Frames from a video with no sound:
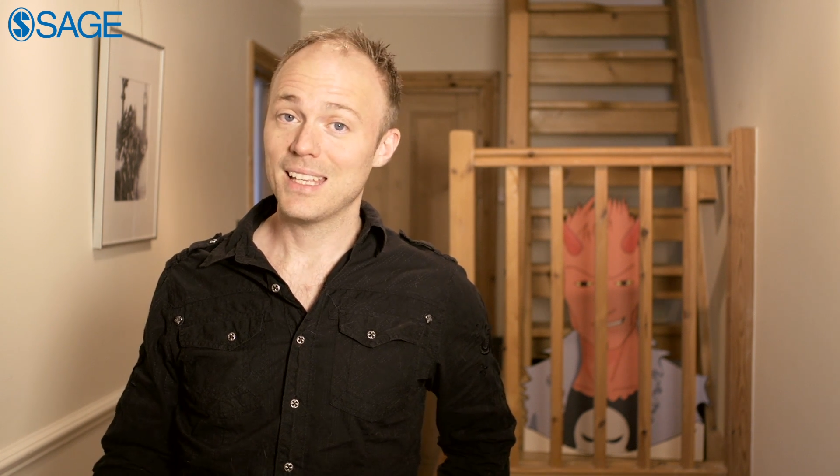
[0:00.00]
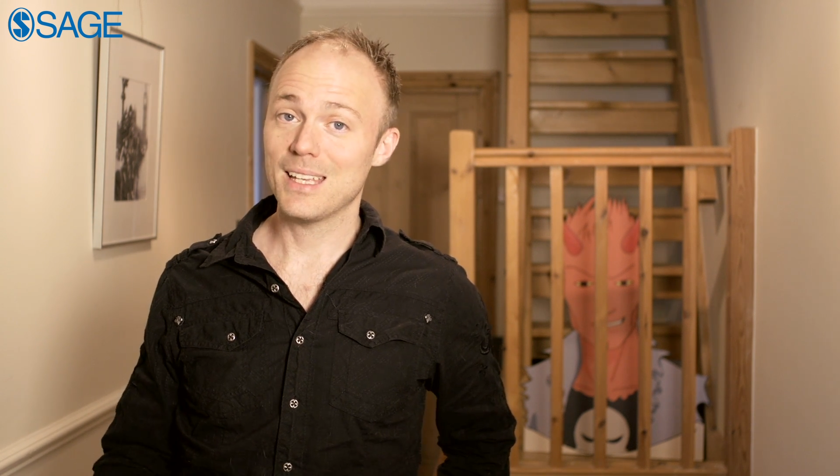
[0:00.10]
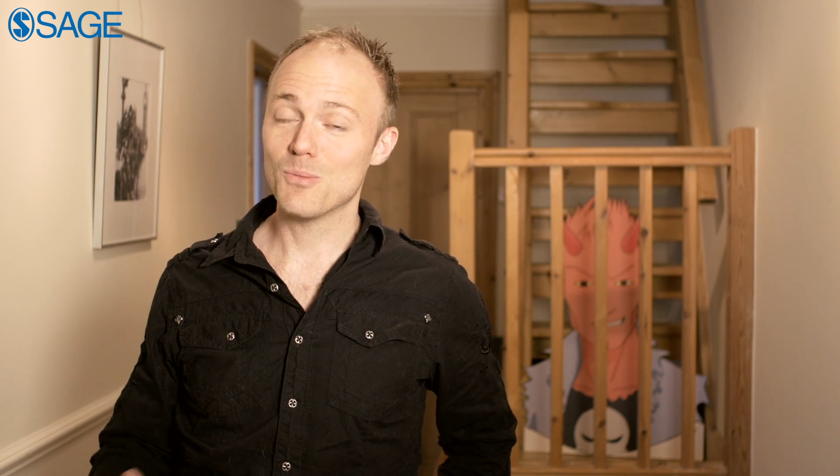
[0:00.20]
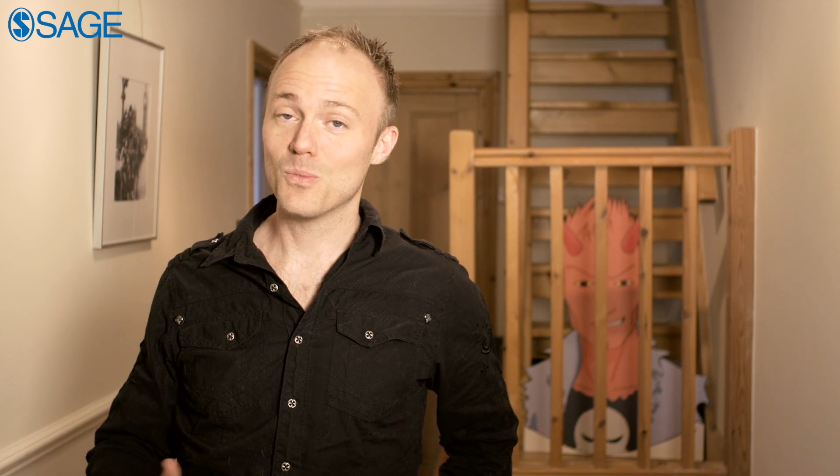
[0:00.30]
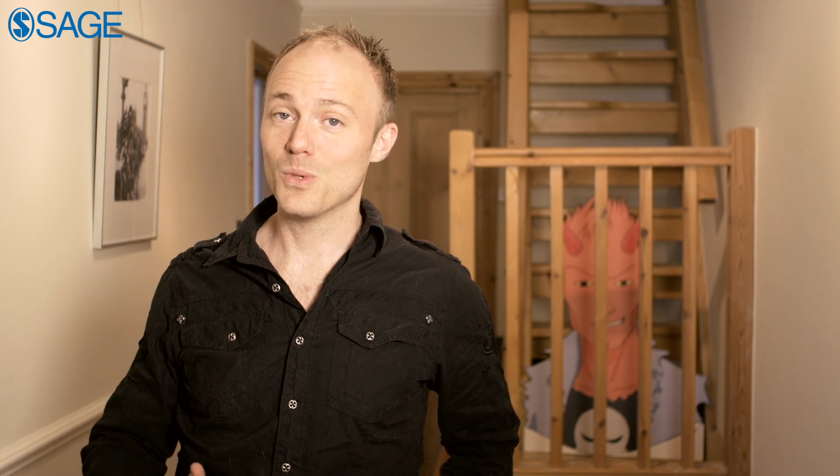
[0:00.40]

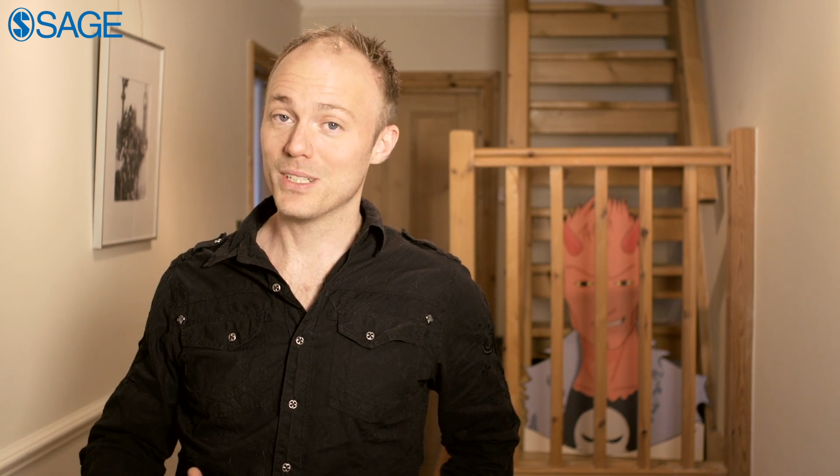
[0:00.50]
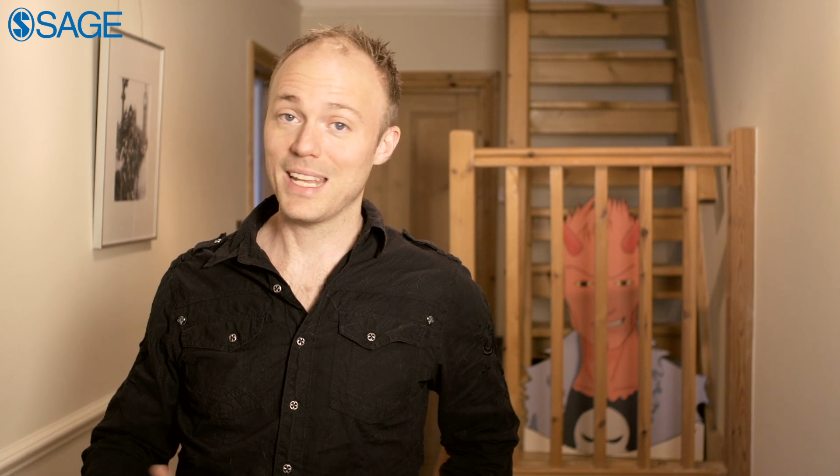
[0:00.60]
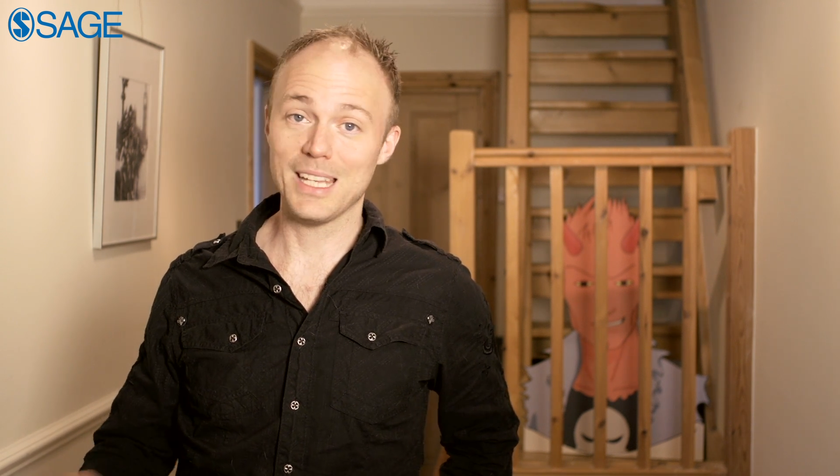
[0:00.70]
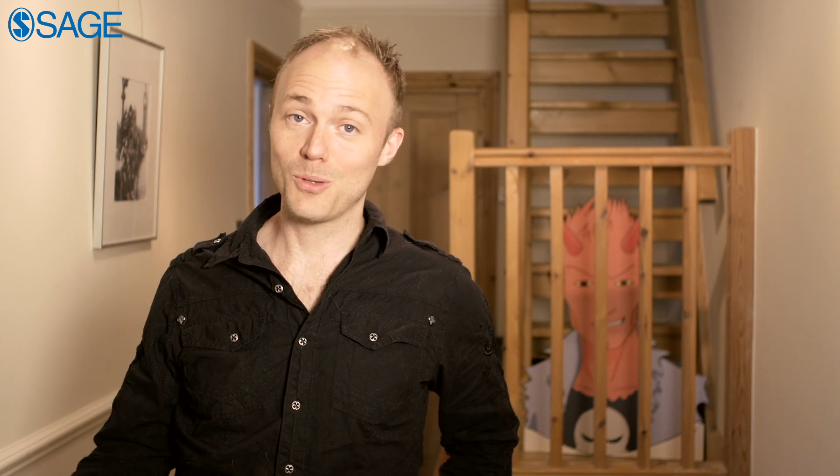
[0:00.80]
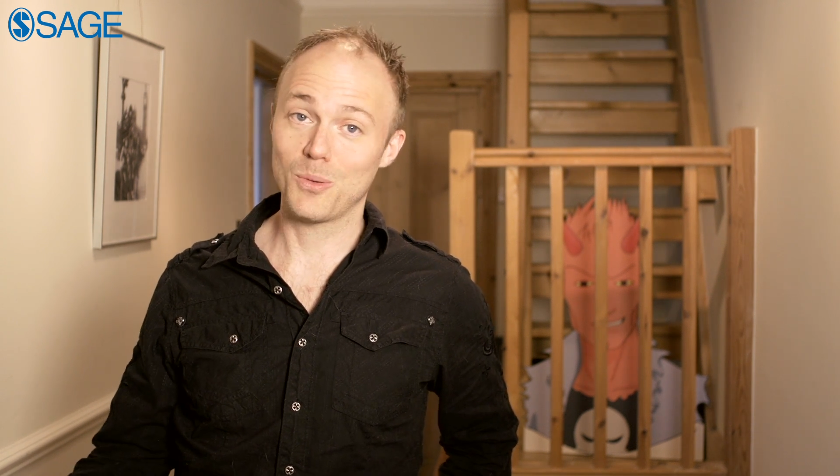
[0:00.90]
it would
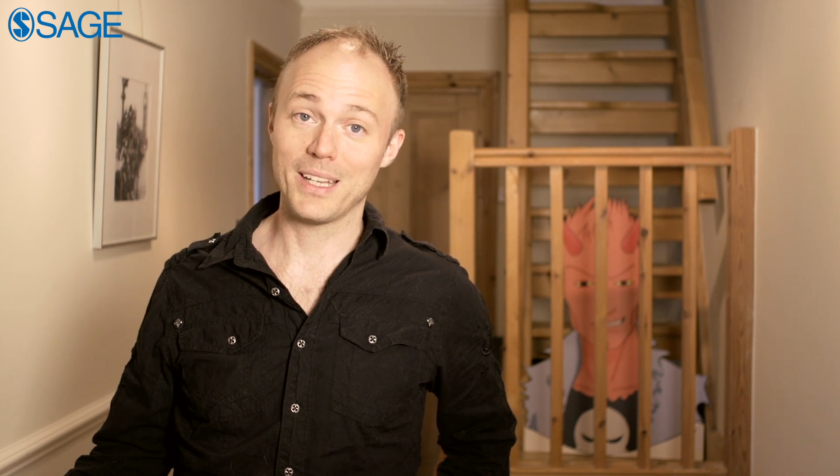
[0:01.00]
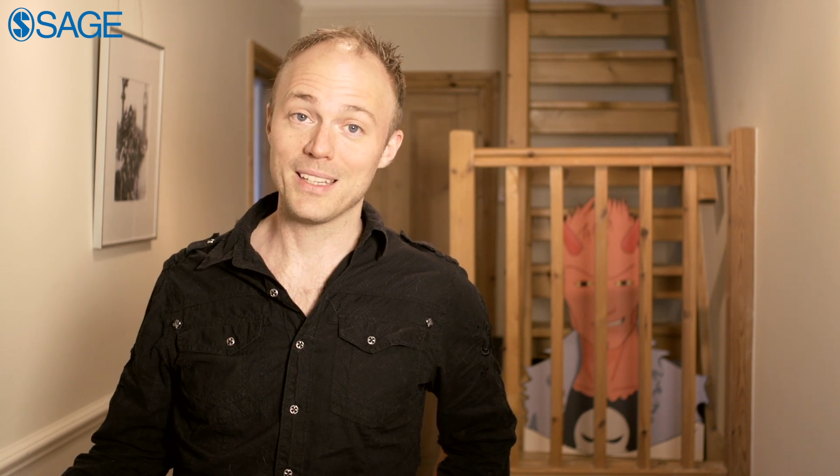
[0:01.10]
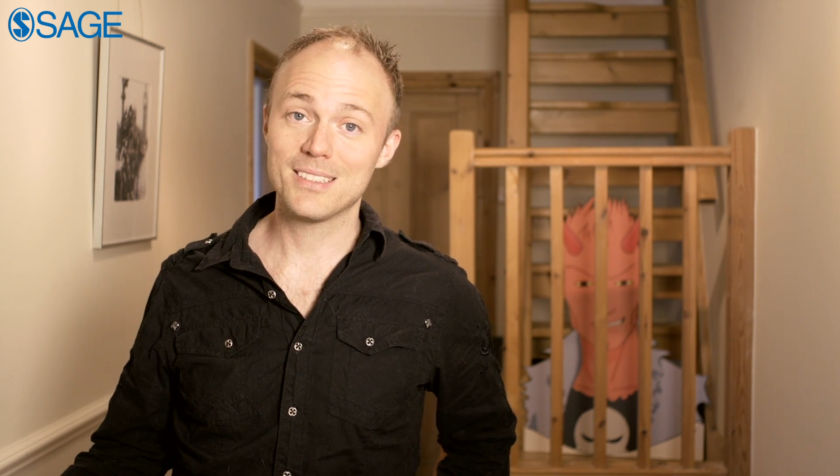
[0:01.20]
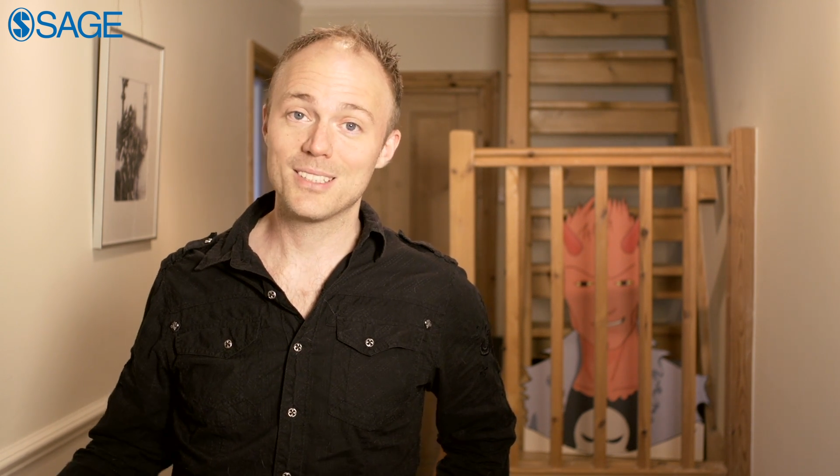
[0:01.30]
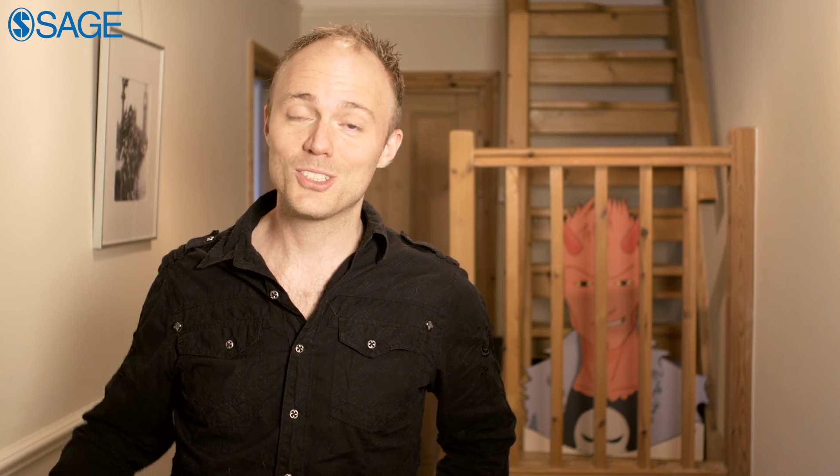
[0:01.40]

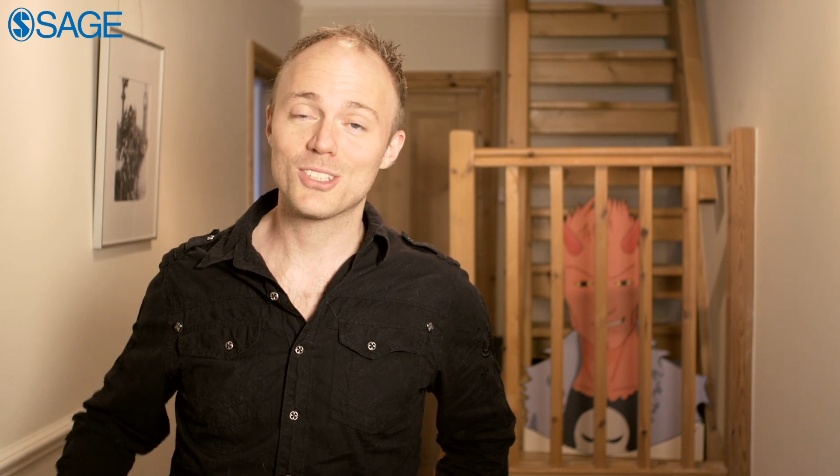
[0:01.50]
equally